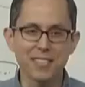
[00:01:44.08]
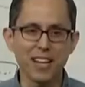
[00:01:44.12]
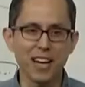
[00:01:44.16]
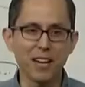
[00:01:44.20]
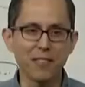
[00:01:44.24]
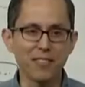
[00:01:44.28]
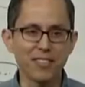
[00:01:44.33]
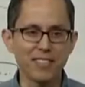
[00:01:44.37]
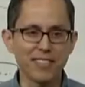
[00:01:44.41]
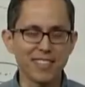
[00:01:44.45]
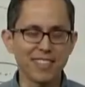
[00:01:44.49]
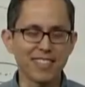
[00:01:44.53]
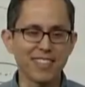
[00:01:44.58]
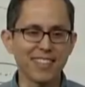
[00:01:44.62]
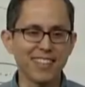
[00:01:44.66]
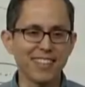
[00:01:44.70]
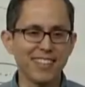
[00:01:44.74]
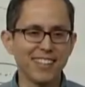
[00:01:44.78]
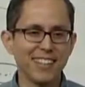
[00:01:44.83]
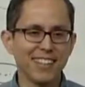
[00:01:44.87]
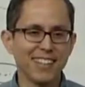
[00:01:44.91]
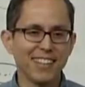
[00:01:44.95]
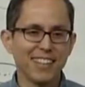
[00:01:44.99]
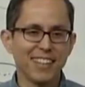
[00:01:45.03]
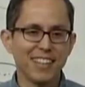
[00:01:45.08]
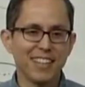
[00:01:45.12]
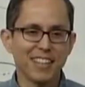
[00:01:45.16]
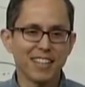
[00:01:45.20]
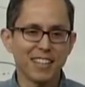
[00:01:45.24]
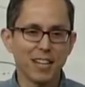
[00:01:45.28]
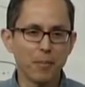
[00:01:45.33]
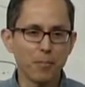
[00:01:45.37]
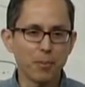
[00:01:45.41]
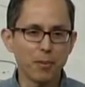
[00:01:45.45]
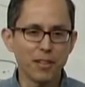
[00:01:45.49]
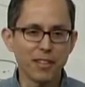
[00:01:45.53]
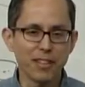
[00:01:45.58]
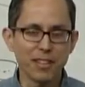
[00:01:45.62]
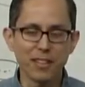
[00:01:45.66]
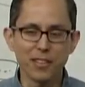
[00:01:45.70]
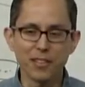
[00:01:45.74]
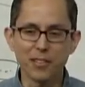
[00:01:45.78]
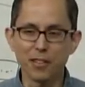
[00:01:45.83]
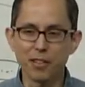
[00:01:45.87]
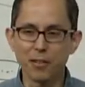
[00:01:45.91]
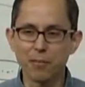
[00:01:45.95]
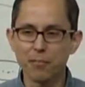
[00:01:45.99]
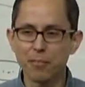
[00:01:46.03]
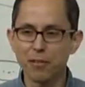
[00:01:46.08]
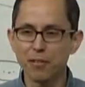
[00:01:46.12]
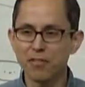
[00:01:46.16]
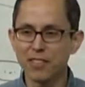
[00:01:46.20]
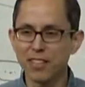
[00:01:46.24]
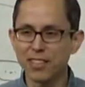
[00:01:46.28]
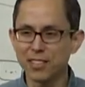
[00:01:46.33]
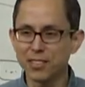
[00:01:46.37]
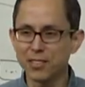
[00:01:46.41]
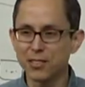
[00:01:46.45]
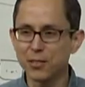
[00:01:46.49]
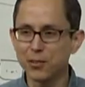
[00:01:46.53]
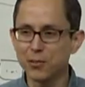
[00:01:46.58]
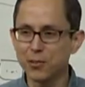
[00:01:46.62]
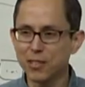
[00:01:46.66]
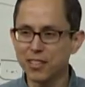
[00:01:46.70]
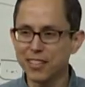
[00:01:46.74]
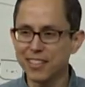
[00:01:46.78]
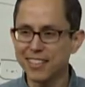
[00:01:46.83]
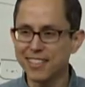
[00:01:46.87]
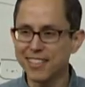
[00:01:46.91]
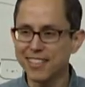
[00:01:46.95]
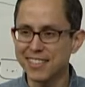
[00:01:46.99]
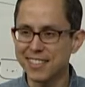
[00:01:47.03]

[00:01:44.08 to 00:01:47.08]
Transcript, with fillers: dive into company or professional work.